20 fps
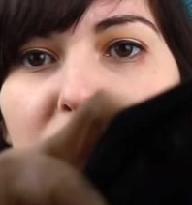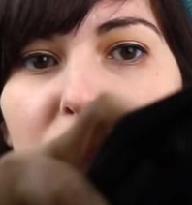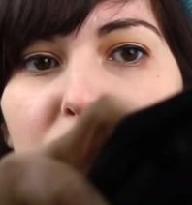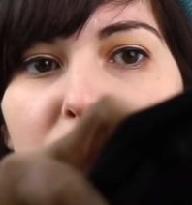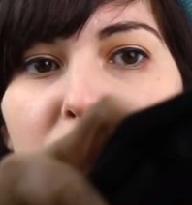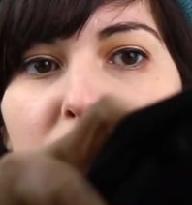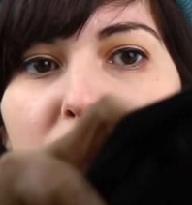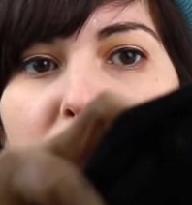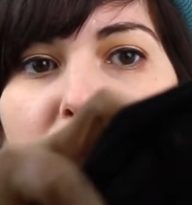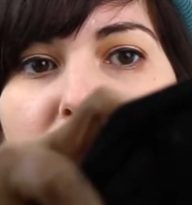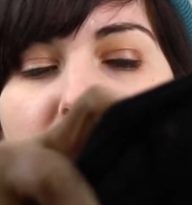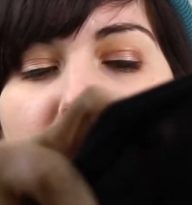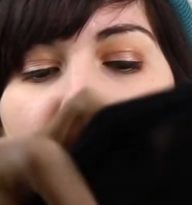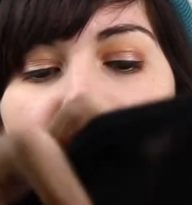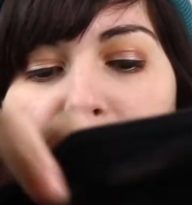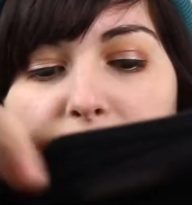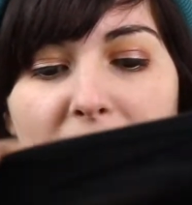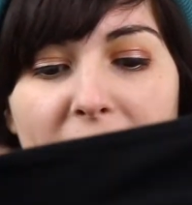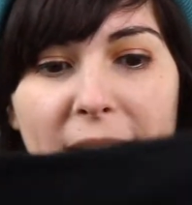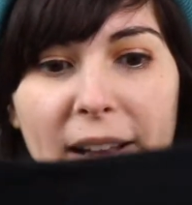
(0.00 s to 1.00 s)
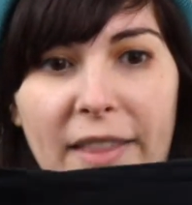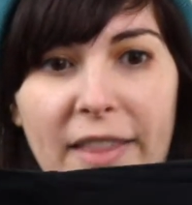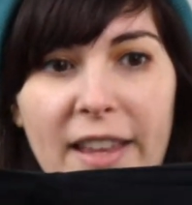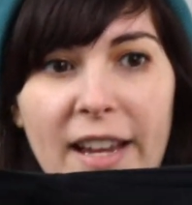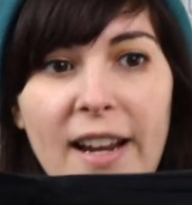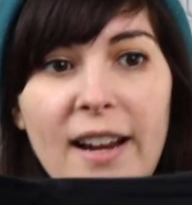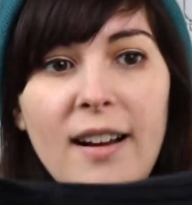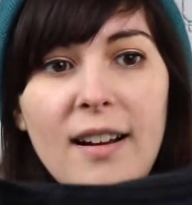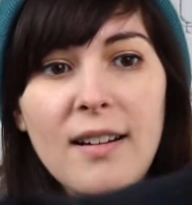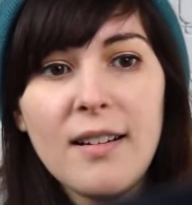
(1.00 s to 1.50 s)
Lulu logo back
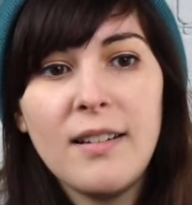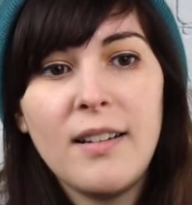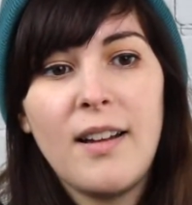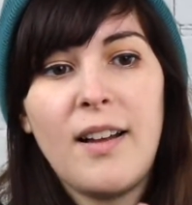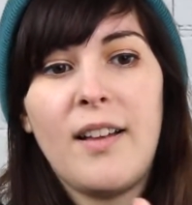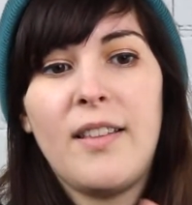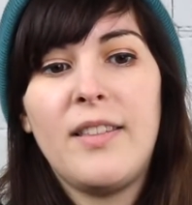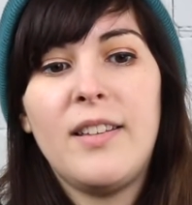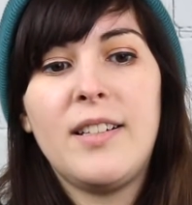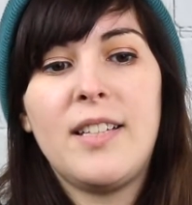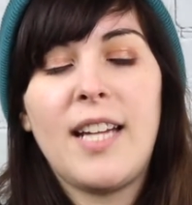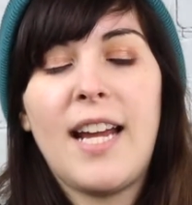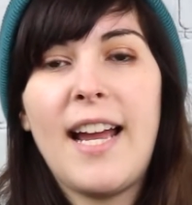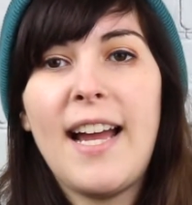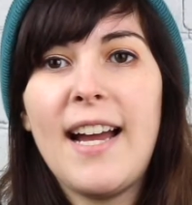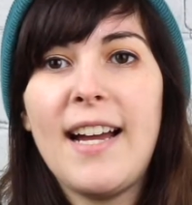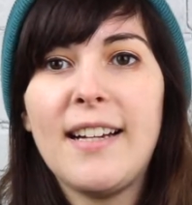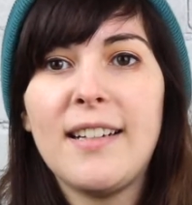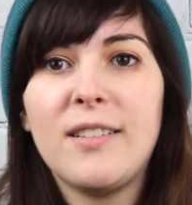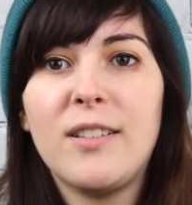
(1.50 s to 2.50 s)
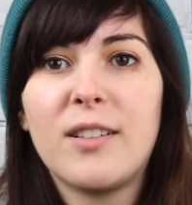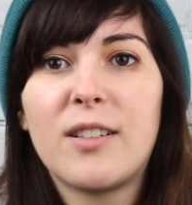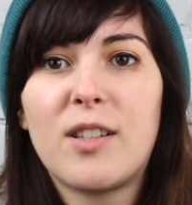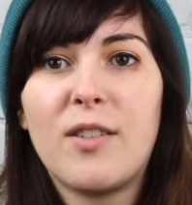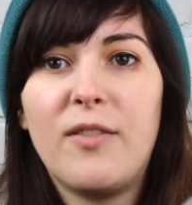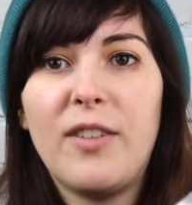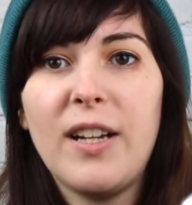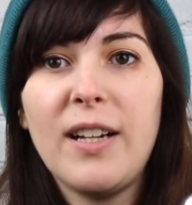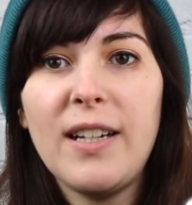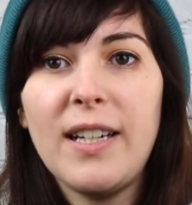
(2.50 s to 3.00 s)
there. The tag looks
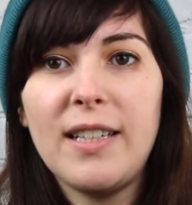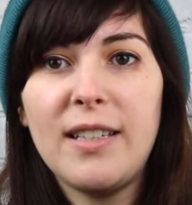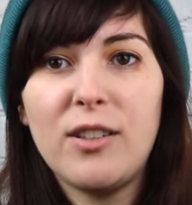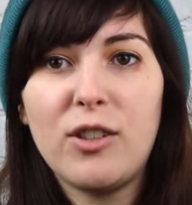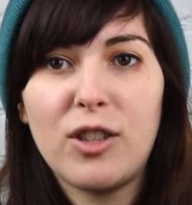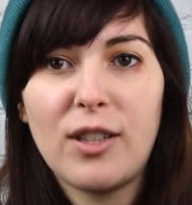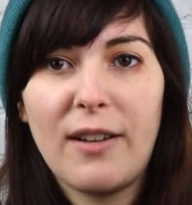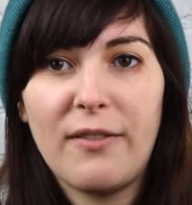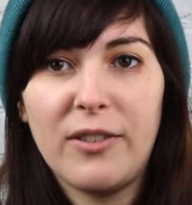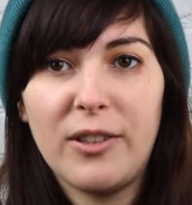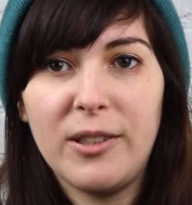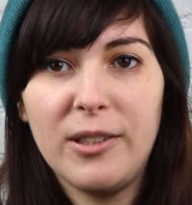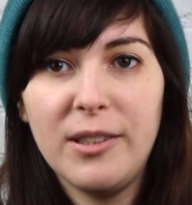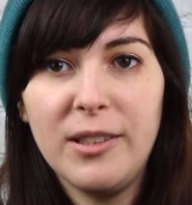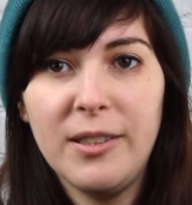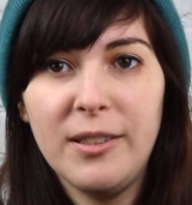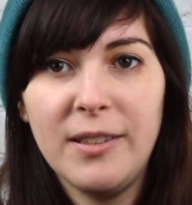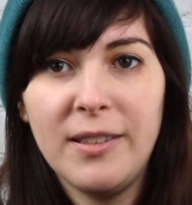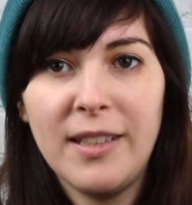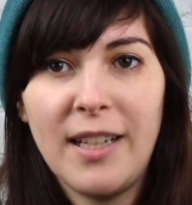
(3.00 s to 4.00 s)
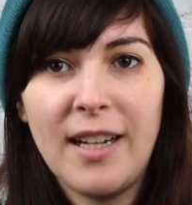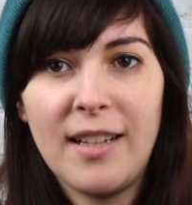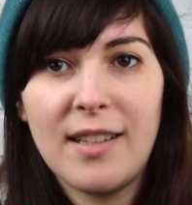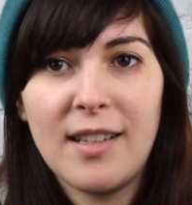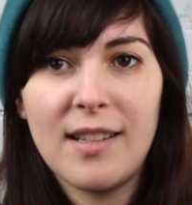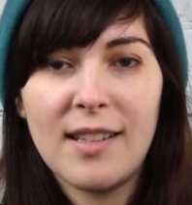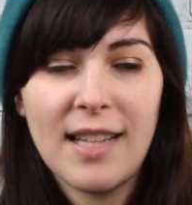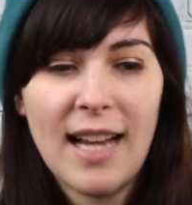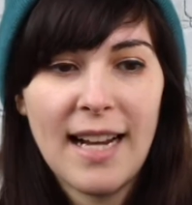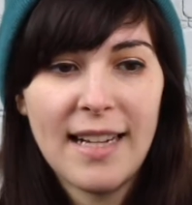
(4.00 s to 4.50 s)
very disheveled. It's
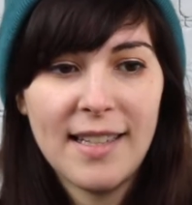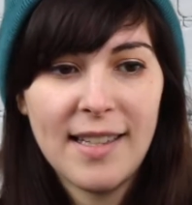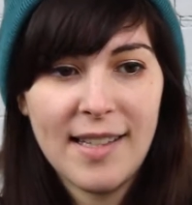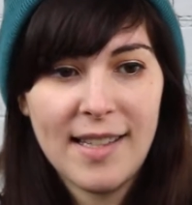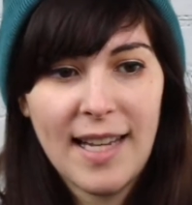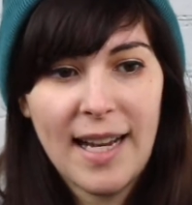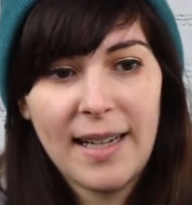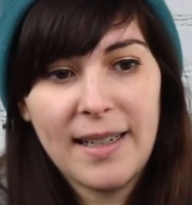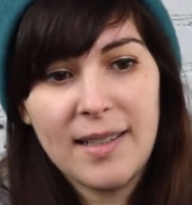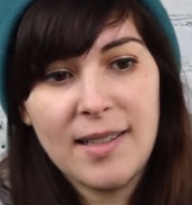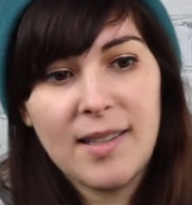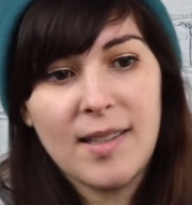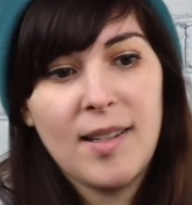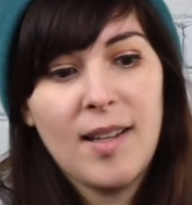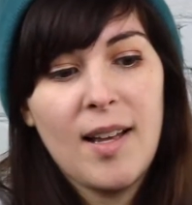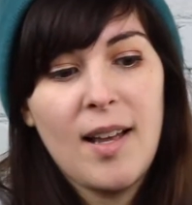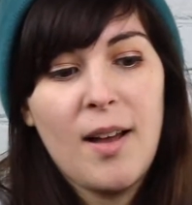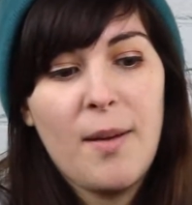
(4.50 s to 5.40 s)
a size six.